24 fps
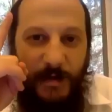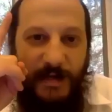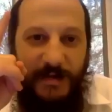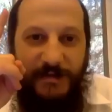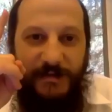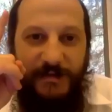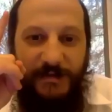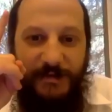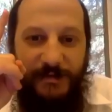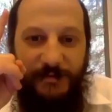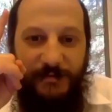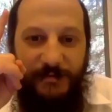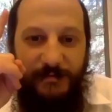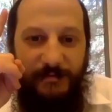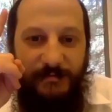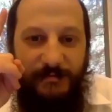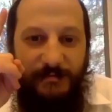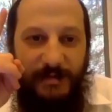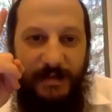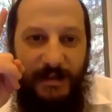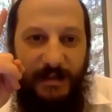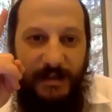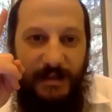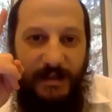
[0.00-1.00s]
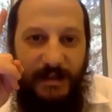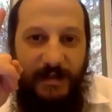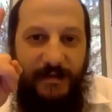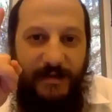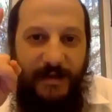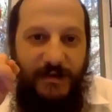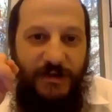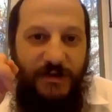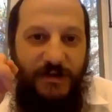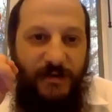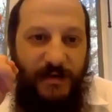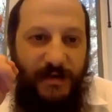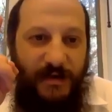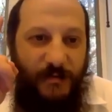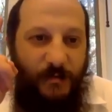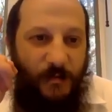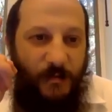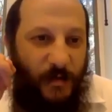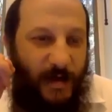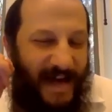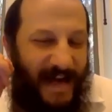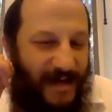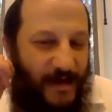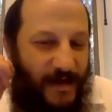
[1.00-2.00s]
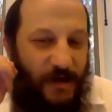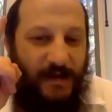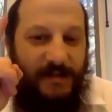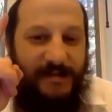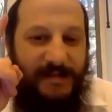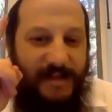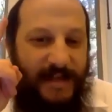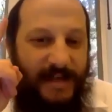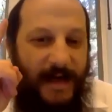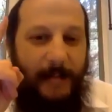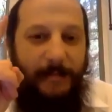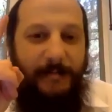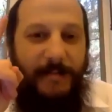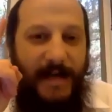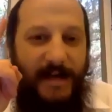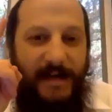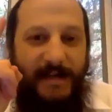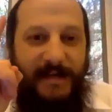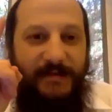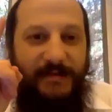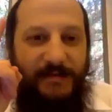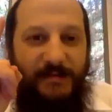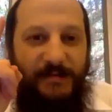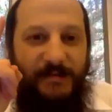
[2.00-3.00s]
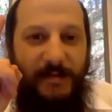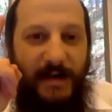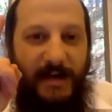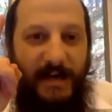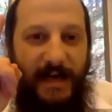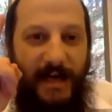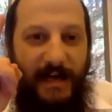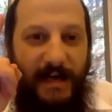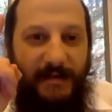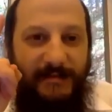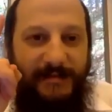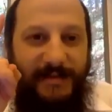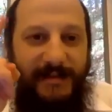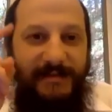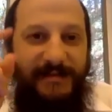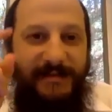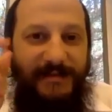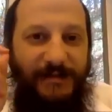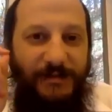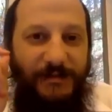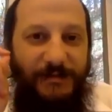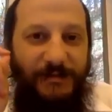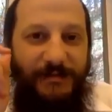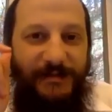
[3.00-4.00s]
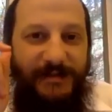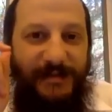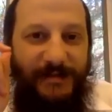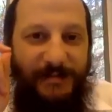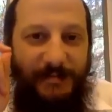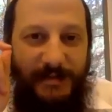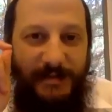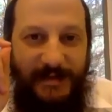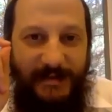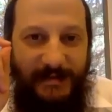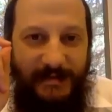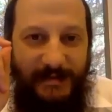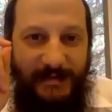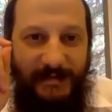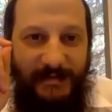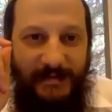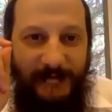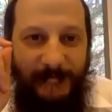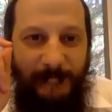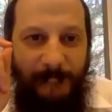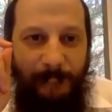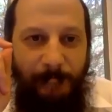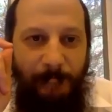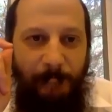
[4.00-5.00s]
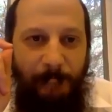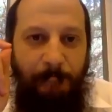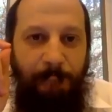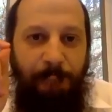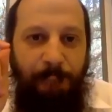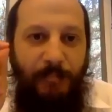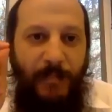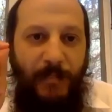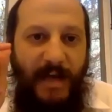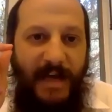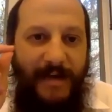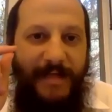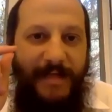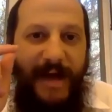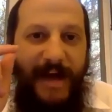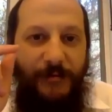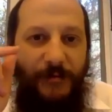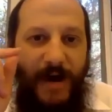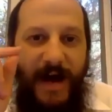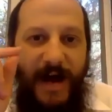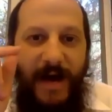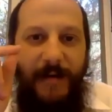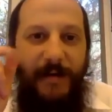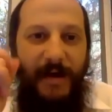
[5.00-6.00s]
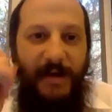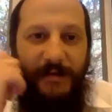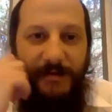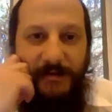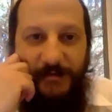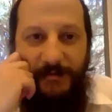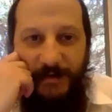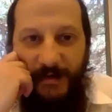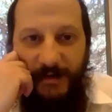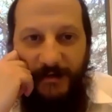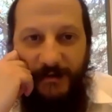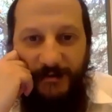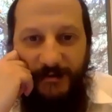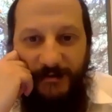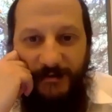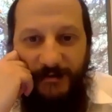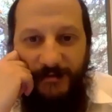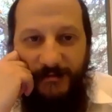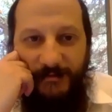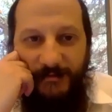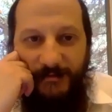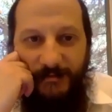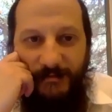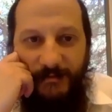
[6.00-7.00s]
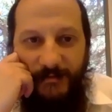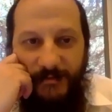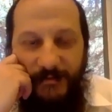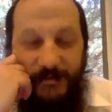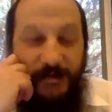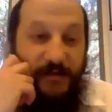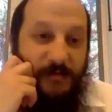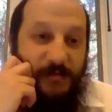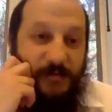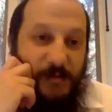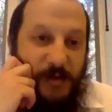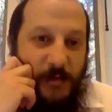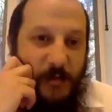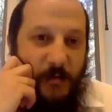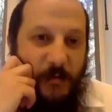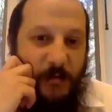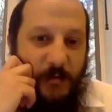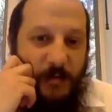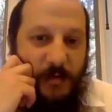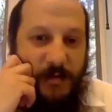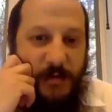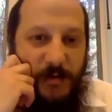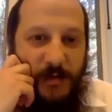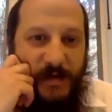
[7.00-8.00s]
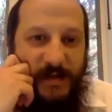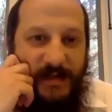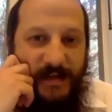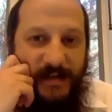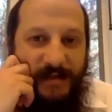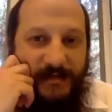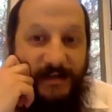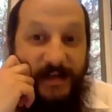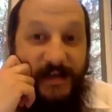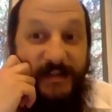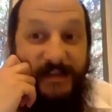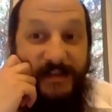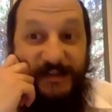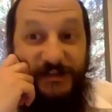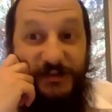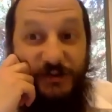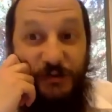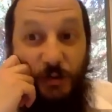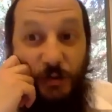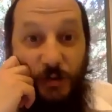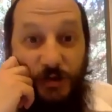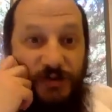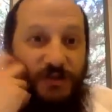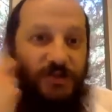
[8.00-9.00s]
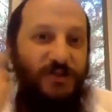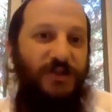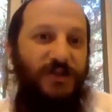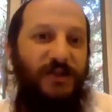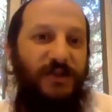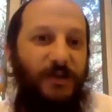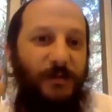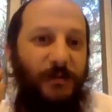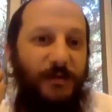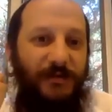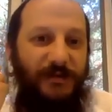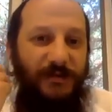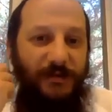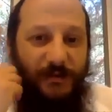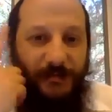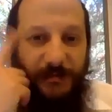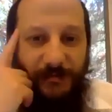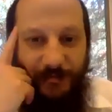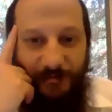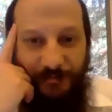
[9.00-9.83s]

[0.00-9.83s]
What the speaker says: to you that you cannot come back into my house until you spit in that rabbi's face. So the woman went outside distraught. She didn't know what to do.